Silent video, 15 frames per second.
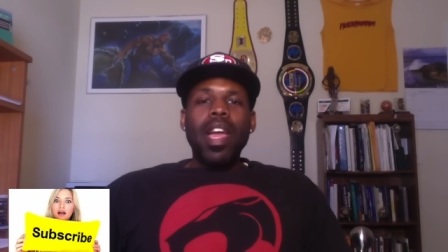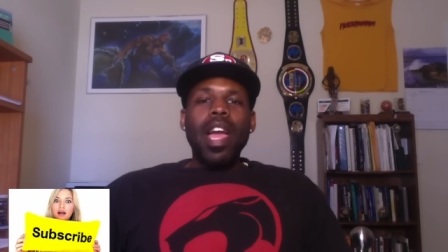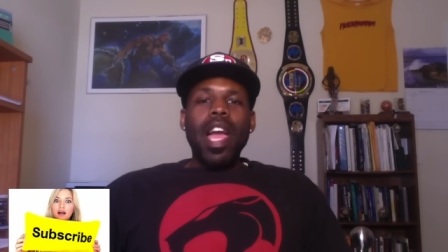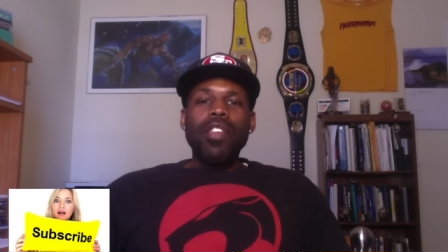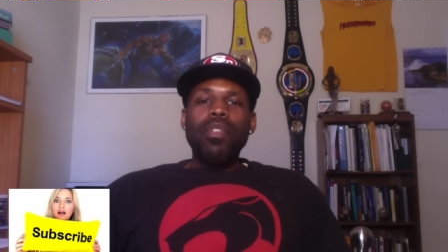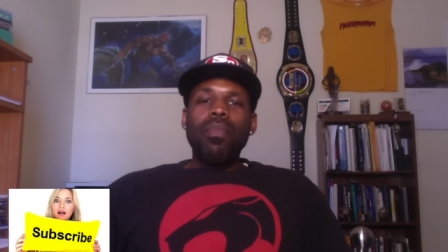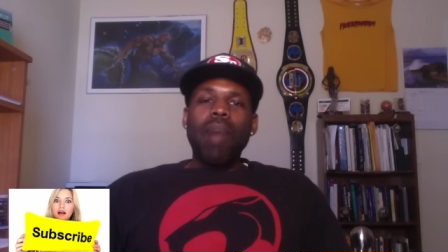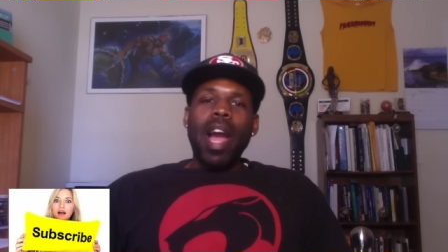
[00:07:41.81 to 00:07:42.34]

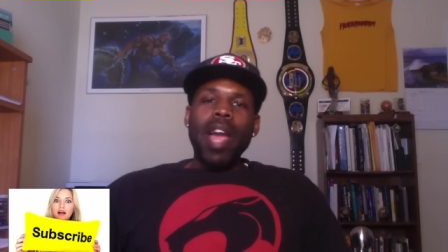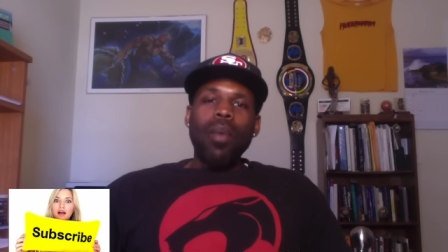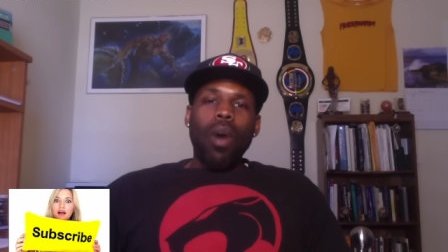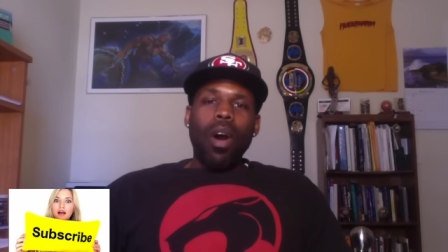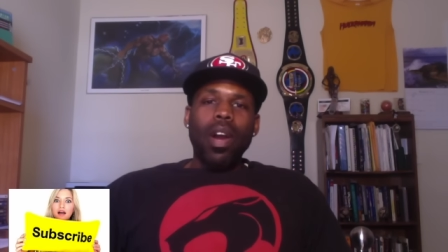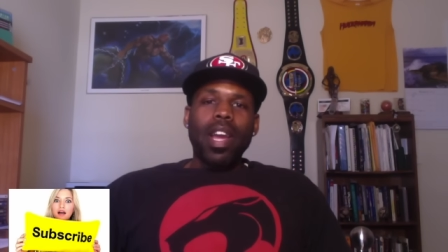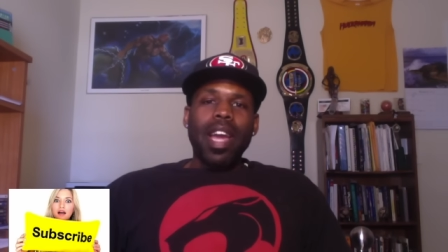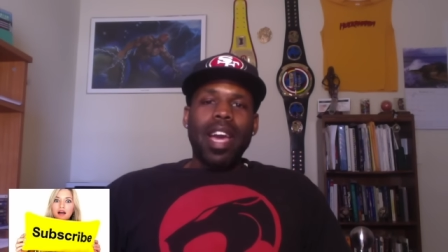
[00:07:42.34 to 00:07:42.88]
And you might
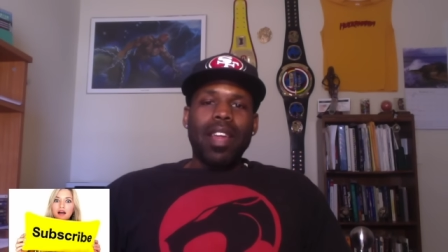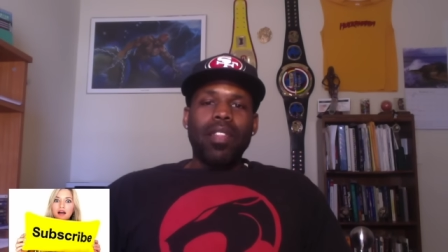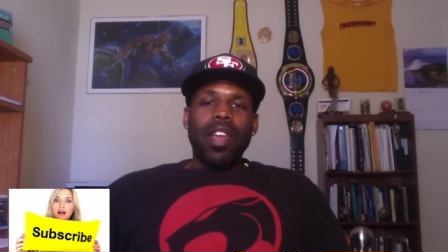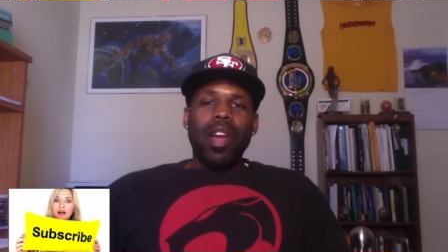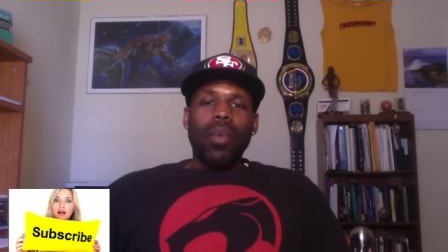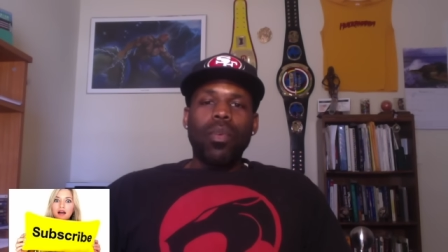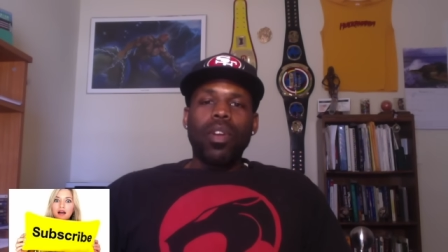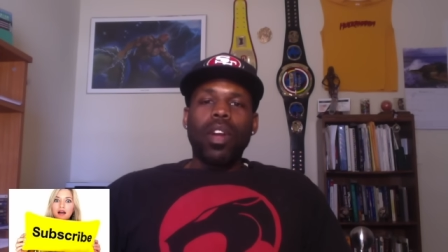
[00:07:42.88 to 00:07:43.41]
walk out of
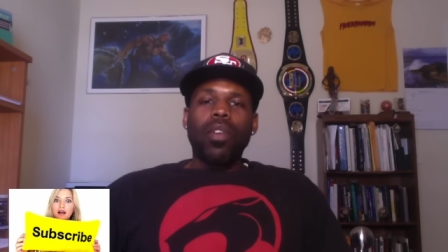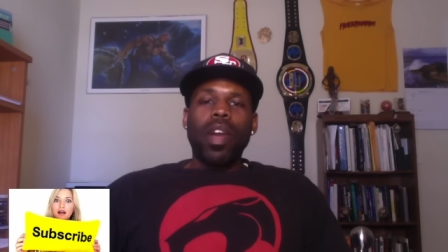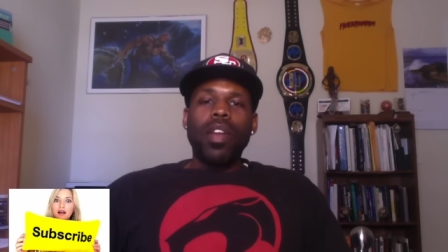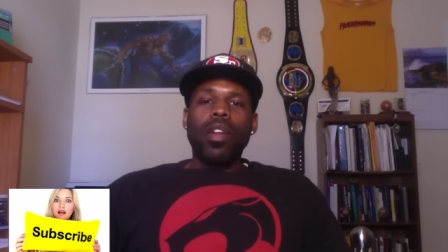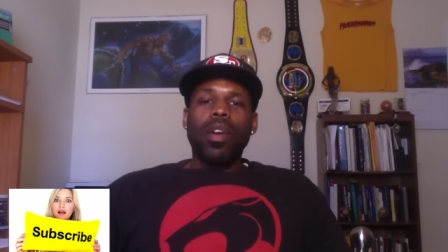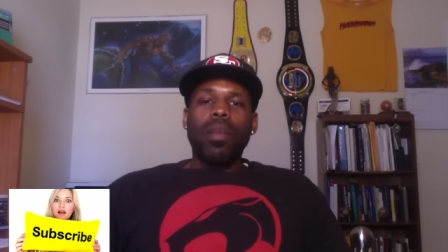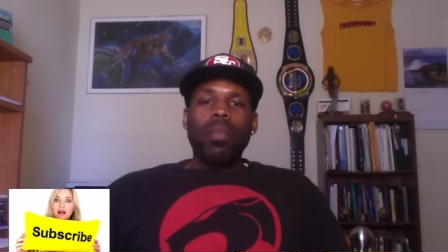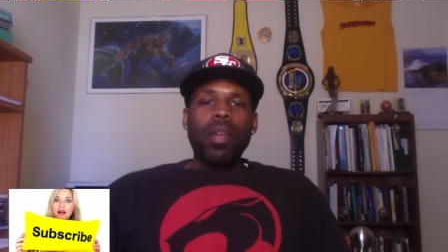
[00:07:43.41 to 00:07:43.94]
there with a
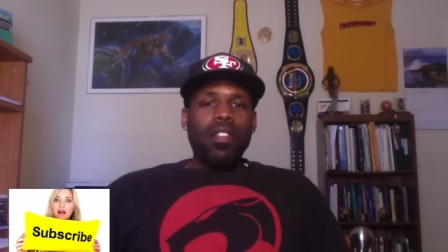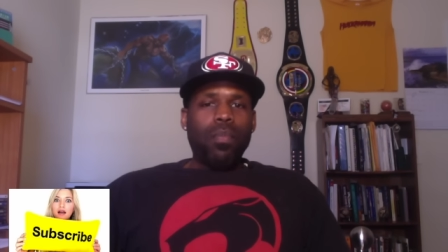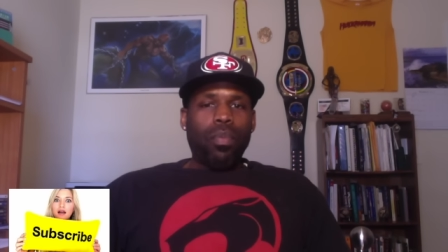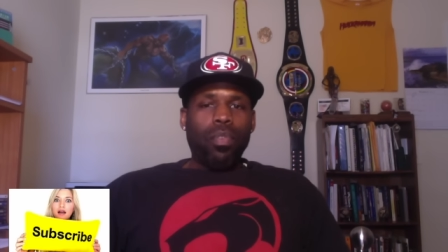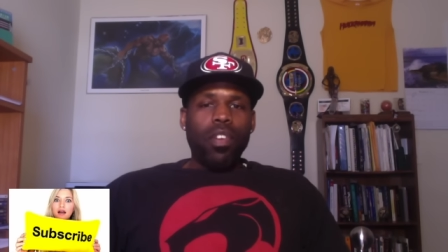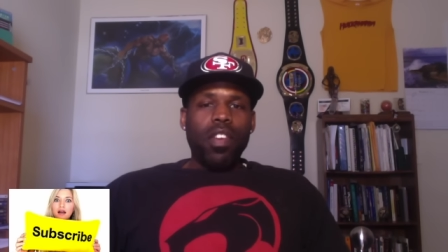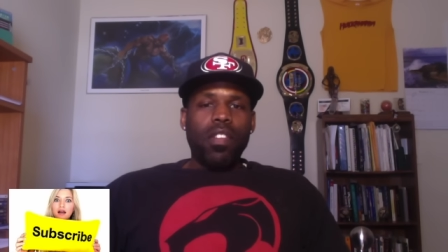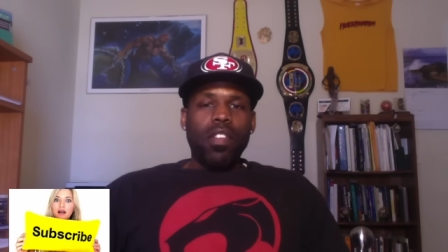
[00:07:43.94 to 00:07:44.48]
greater
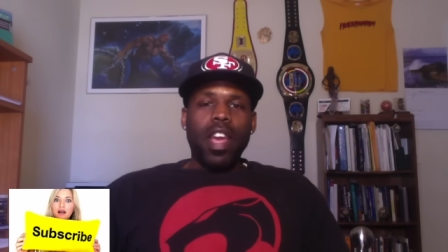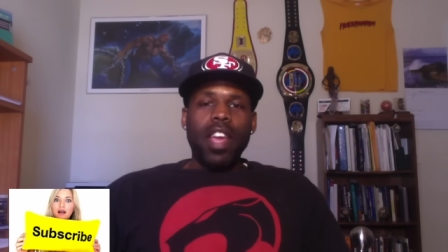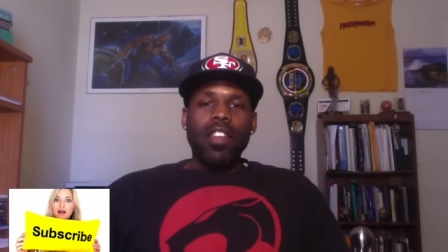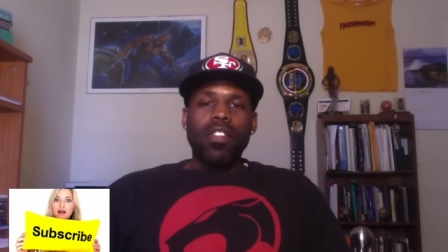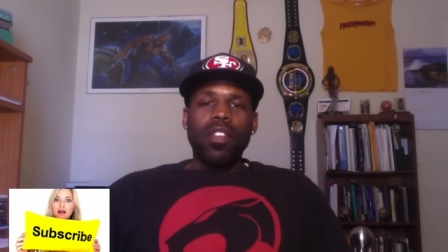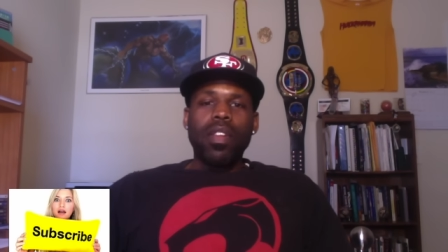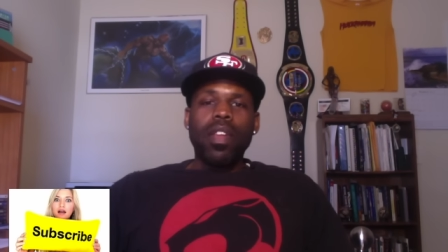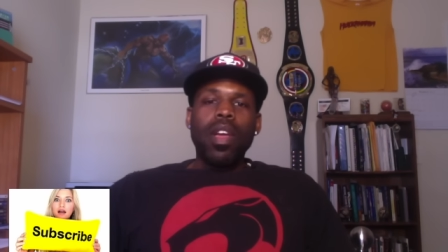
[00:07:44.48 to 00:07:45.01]

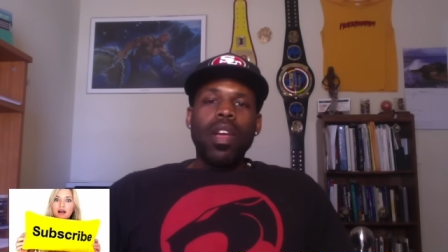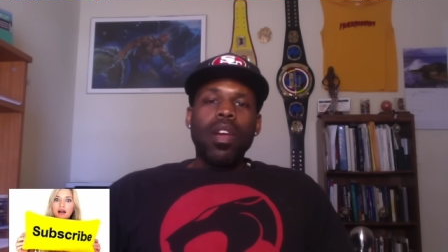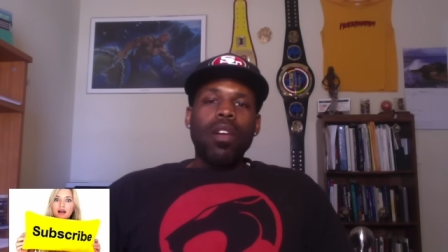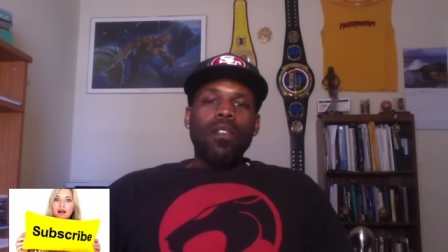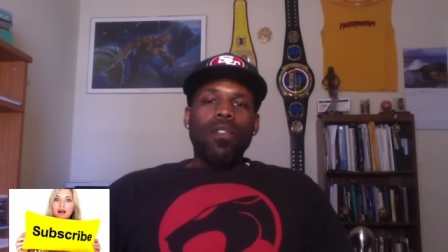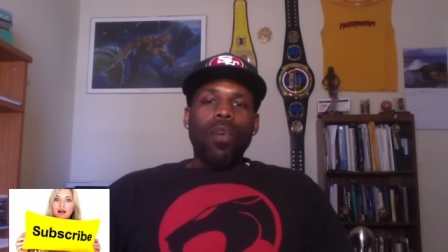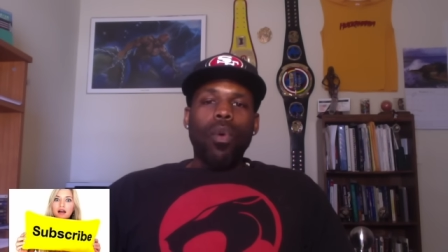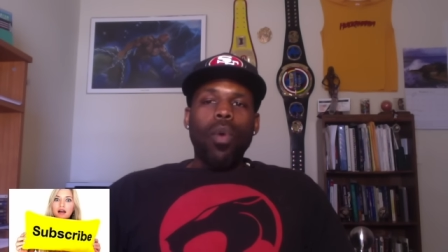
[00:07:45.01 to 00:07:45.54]
appreciation
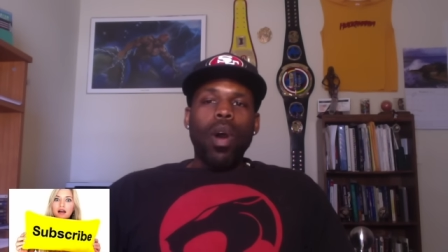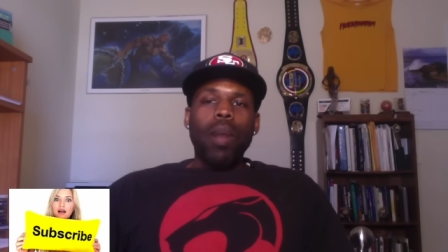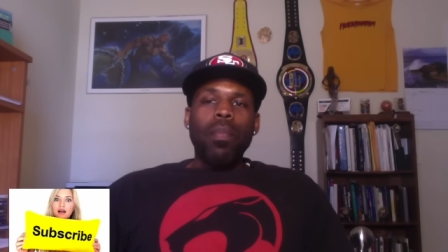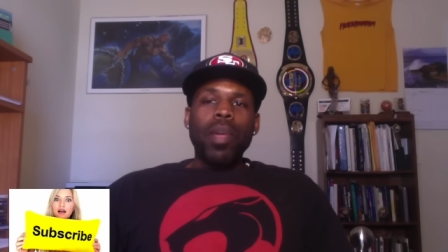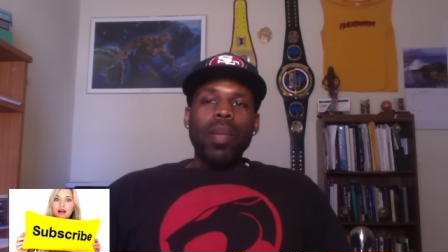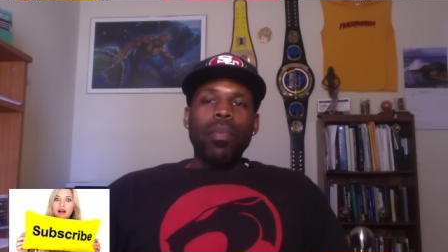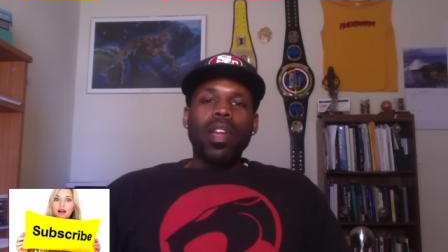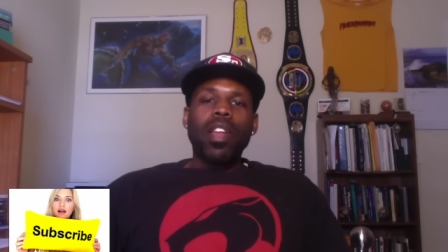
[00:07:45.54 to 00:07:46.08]
for what
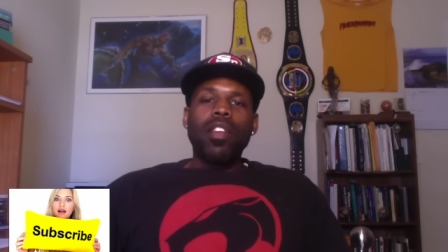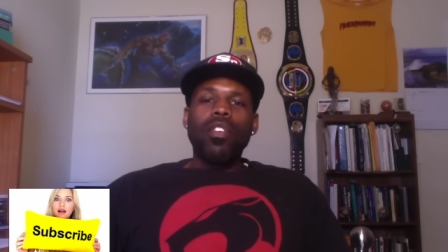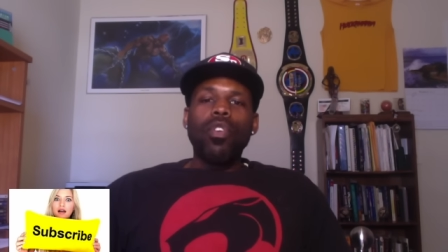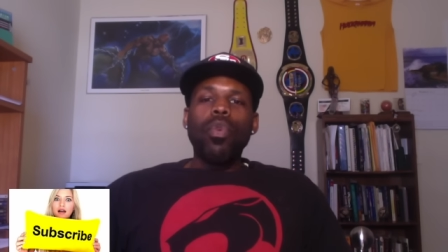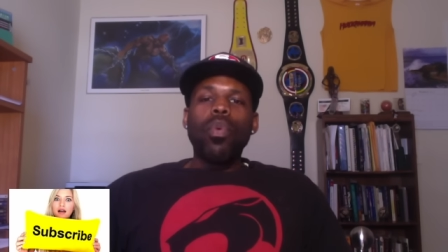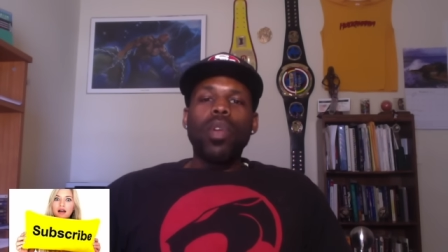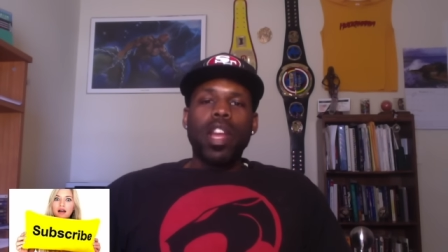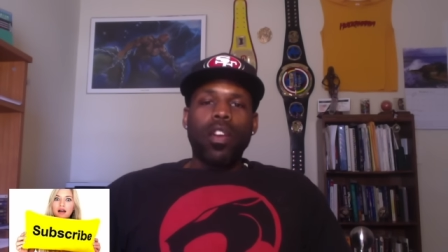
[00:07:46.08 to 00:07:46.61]
people can
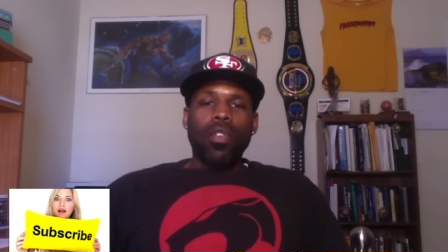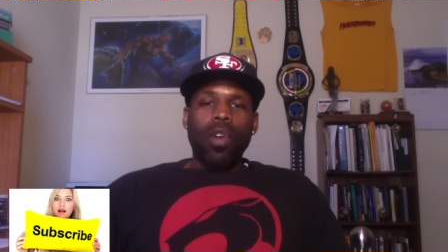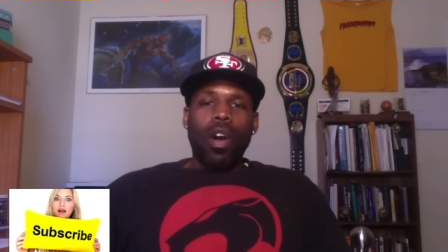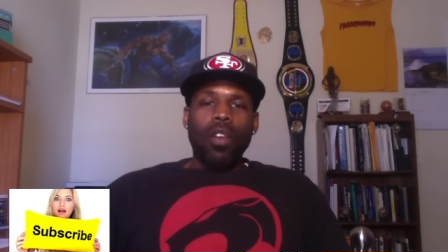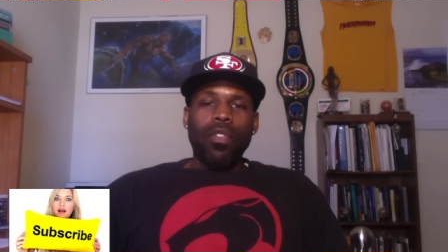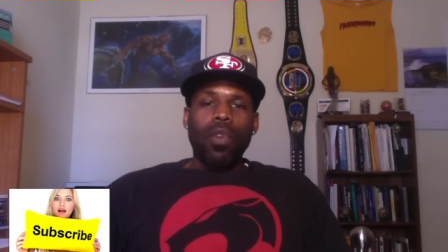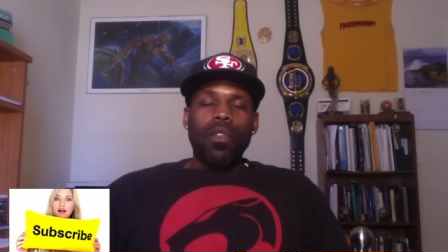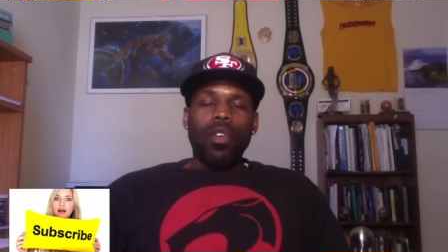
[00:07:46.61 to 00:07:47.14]
do when they
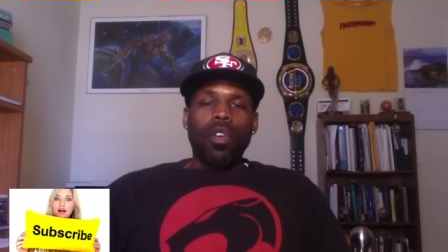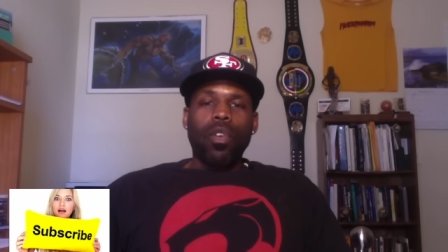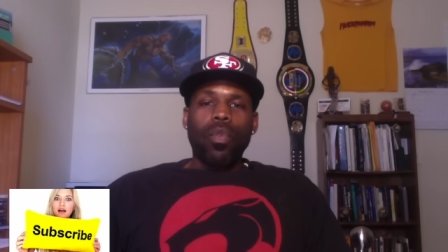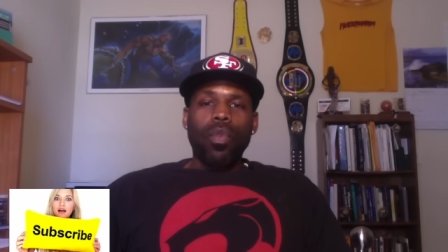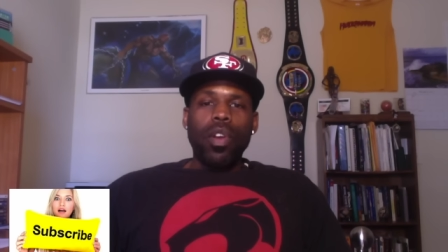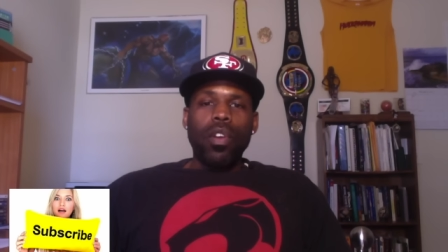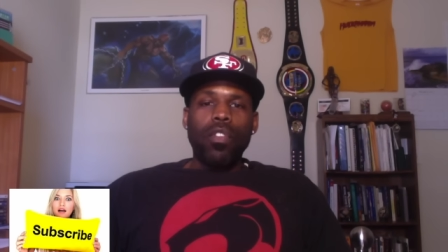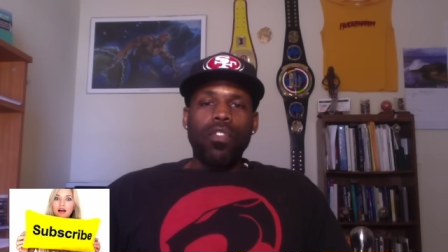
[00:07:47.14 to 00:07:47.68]
cross over
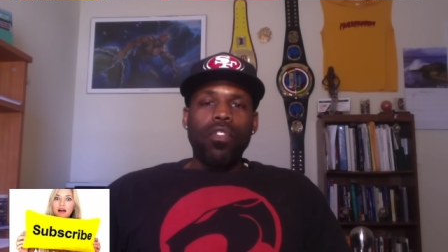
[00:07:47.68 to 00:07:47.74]
careers.